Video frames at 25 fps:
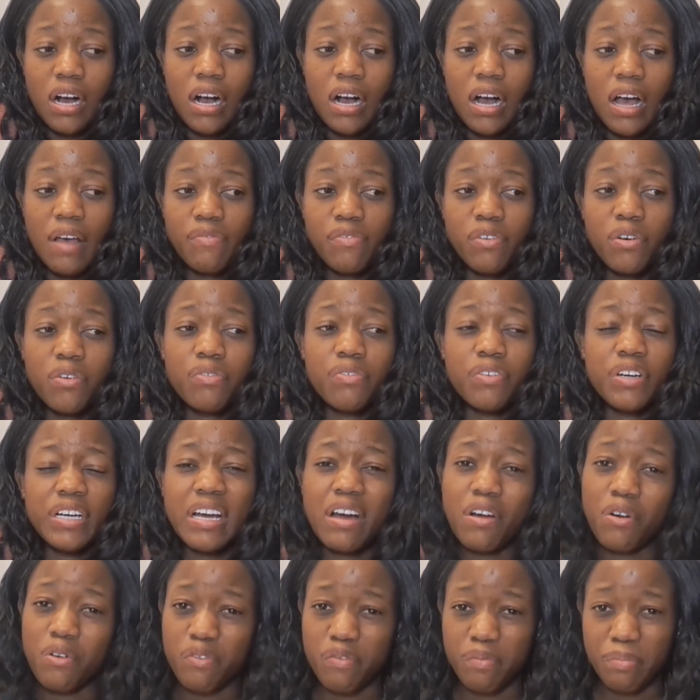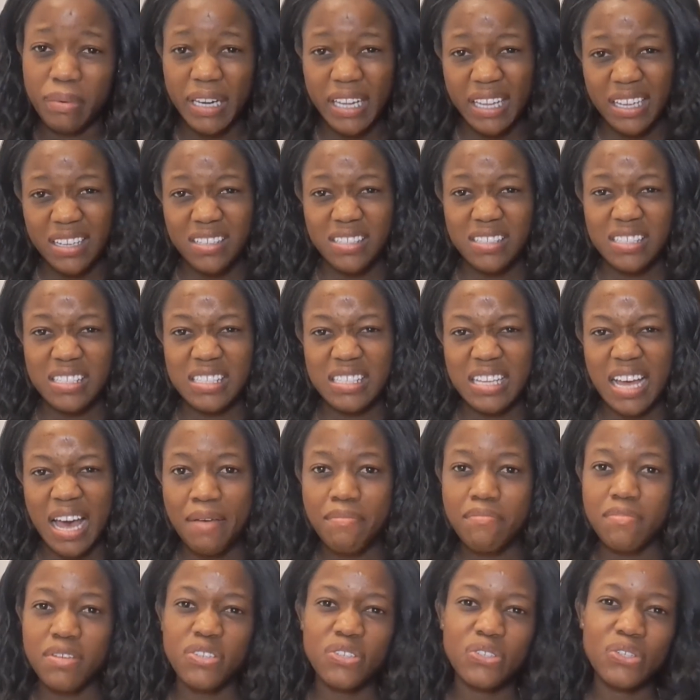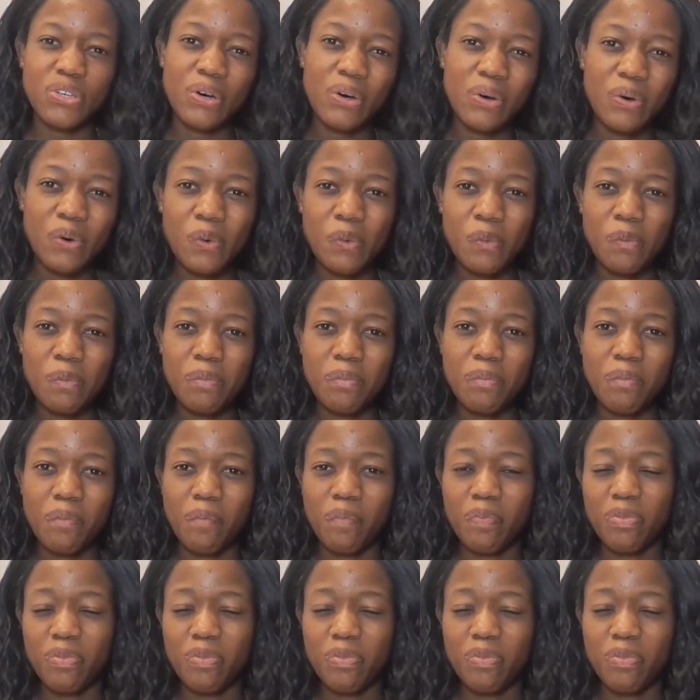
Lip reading: out of place. I missed home.